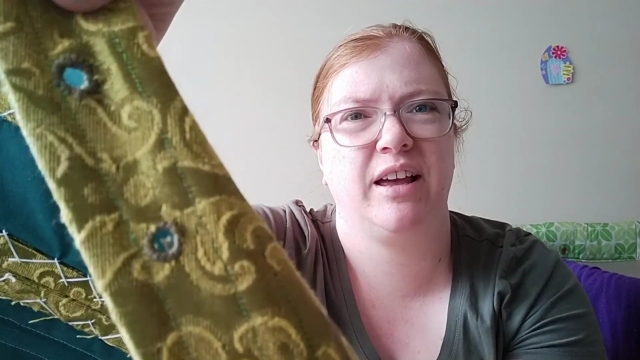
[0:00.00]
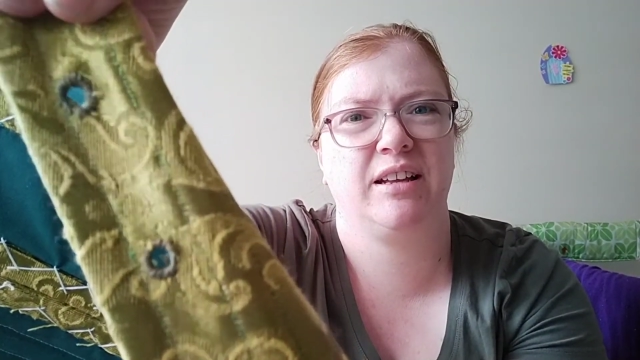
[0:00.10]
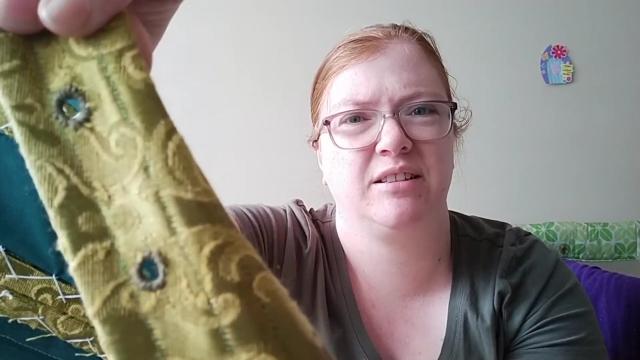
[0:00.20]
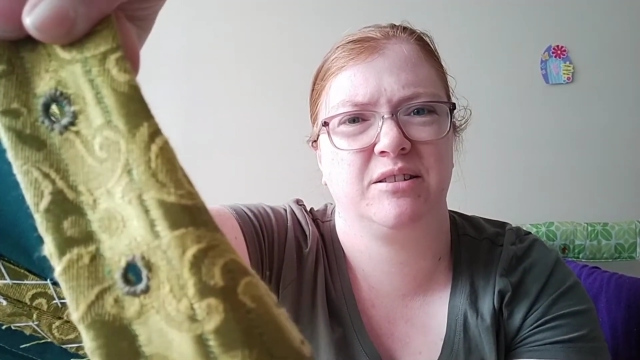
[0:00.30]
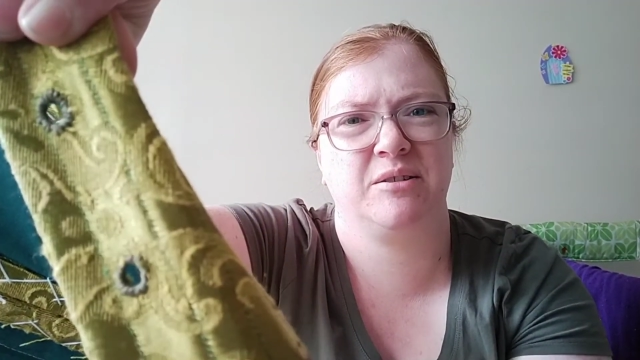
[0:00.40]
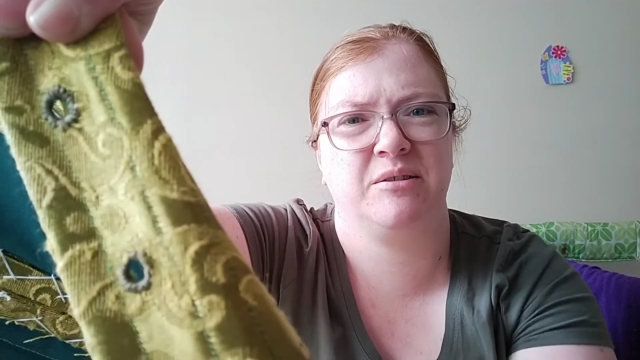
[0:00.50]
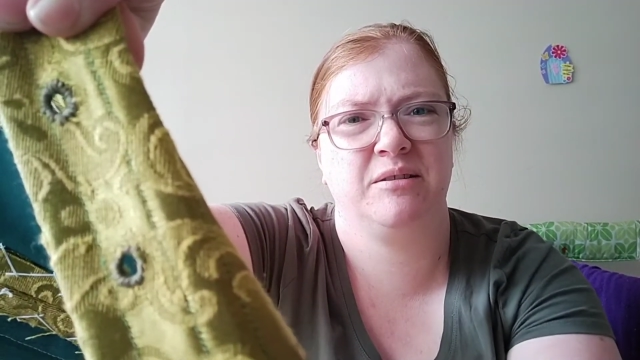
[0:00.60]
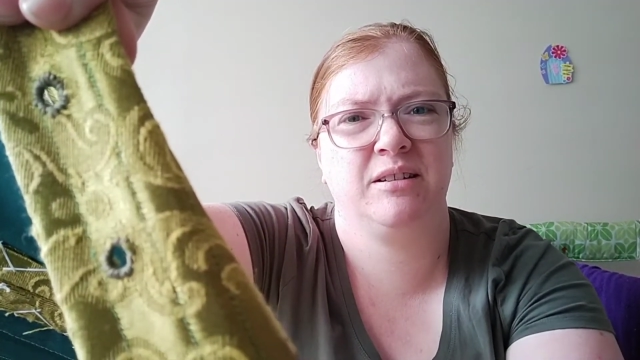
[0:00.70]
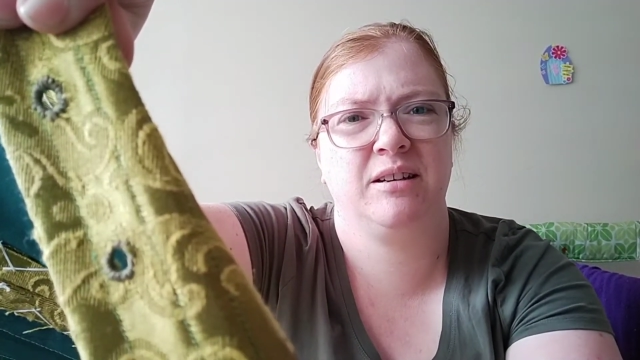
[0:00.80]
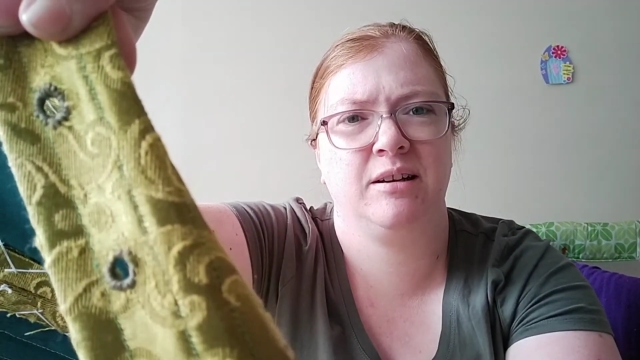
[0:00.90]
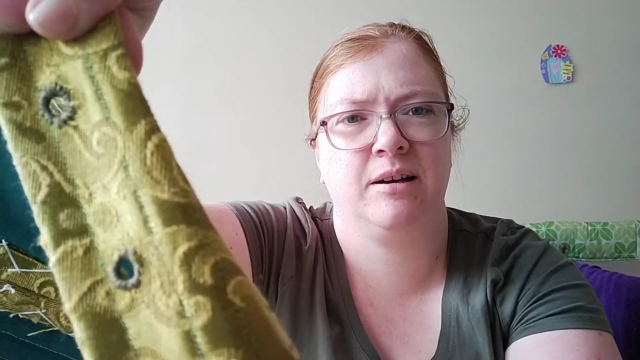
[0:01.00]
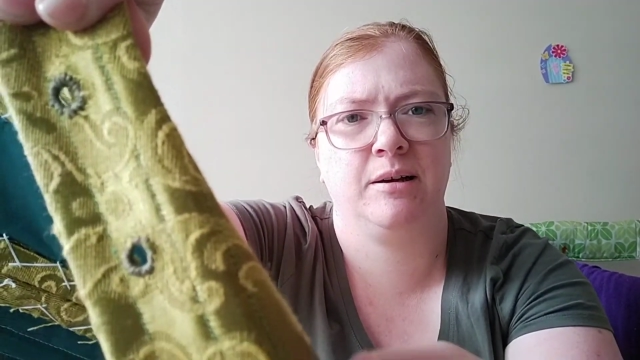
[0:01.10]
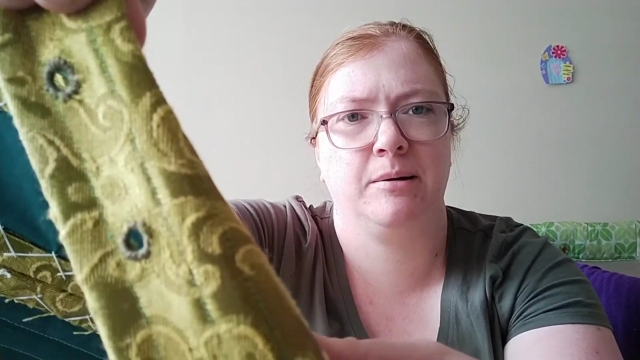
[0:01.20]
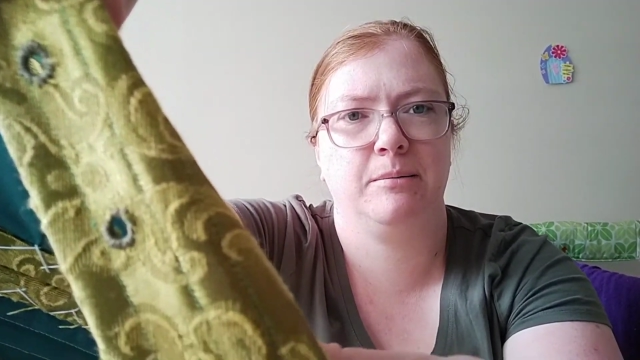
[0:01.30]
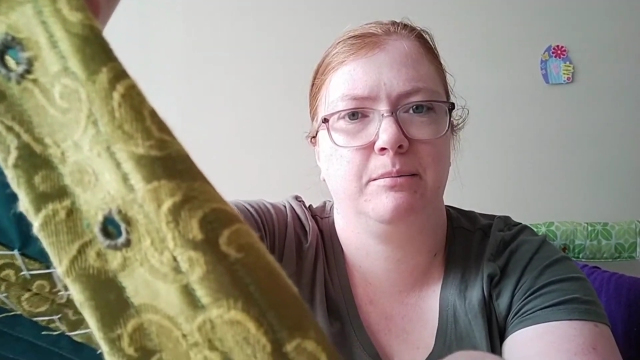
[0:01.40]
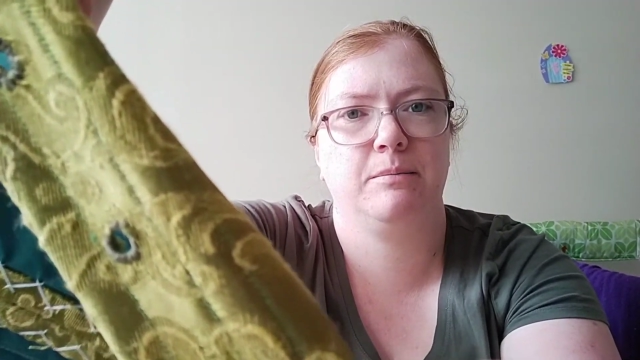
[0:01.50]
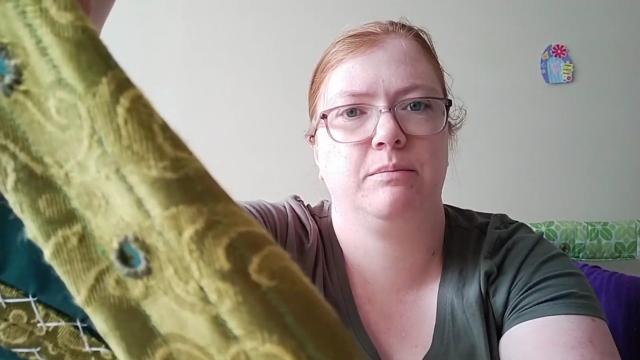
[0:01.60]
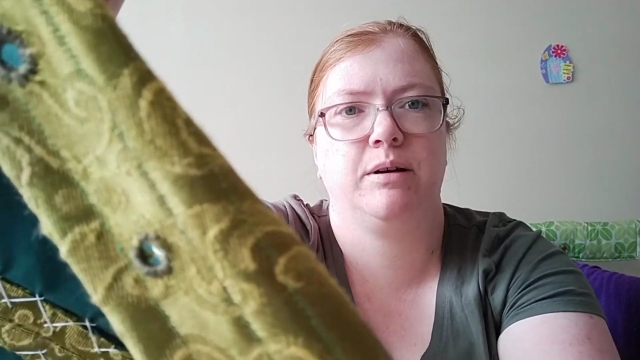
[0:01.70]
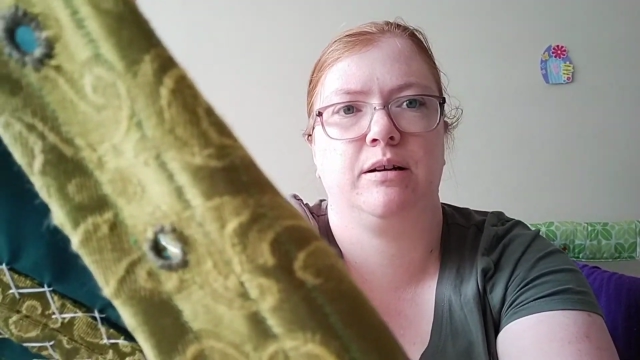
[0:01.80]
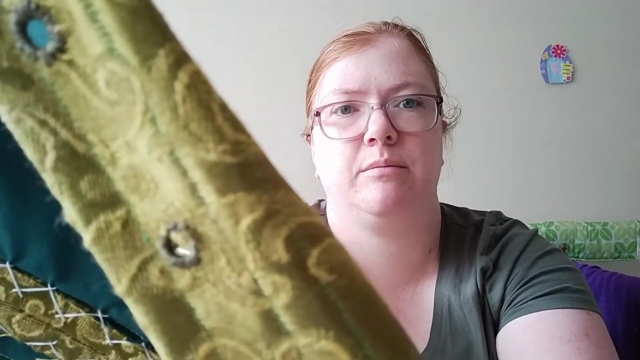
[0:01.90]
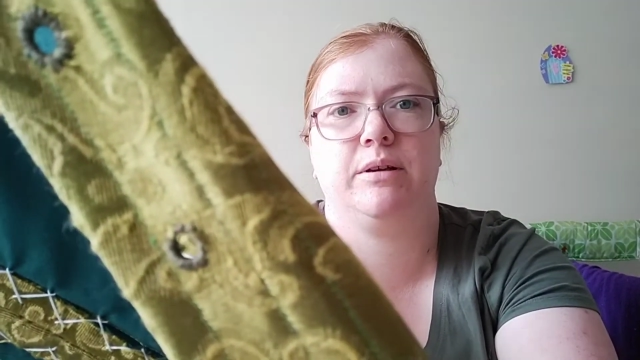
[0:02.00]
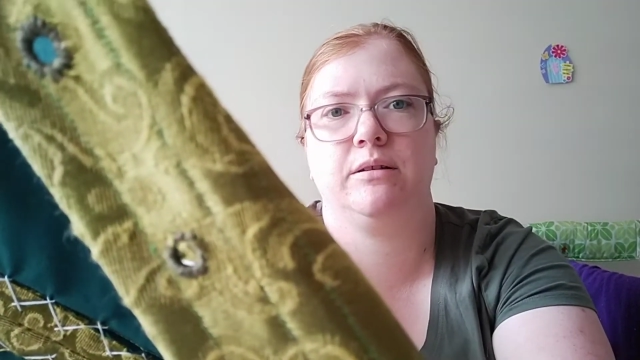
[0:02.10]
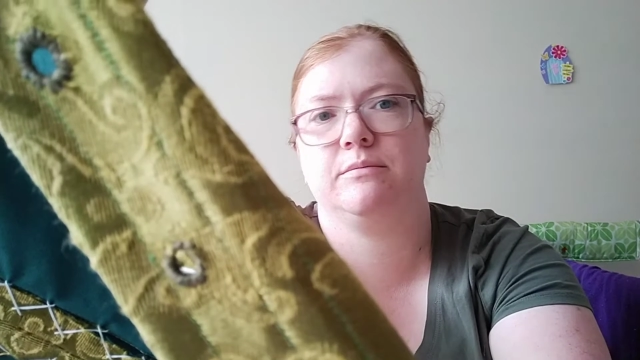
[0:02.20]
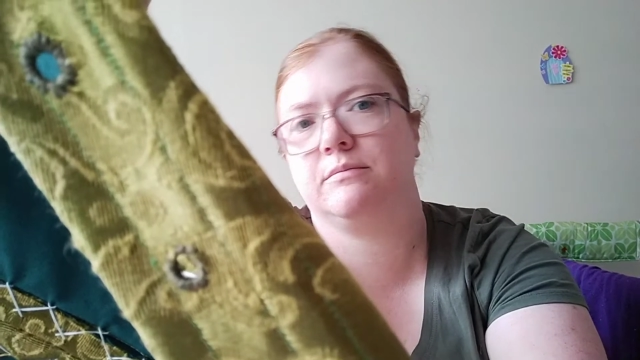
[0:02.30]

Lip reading: hand sewn, pardon me,